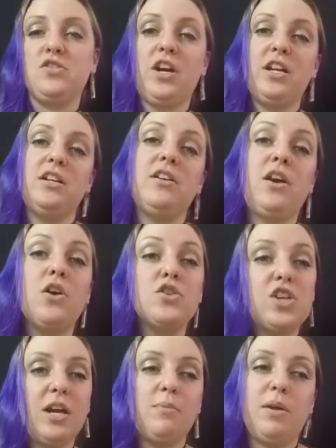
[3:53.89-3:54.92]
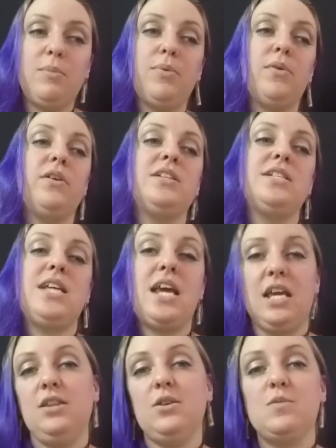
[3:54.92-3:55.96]
Trying to negotiate people into
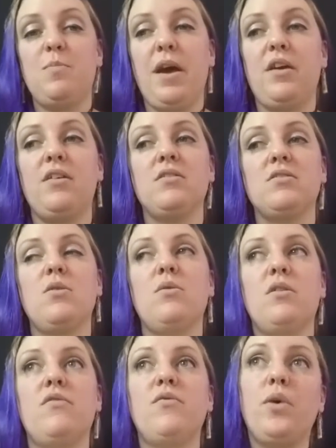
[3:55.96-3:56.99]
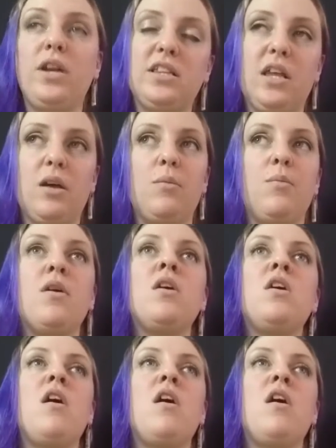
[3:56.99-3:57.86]
taking those bears or avoiding them,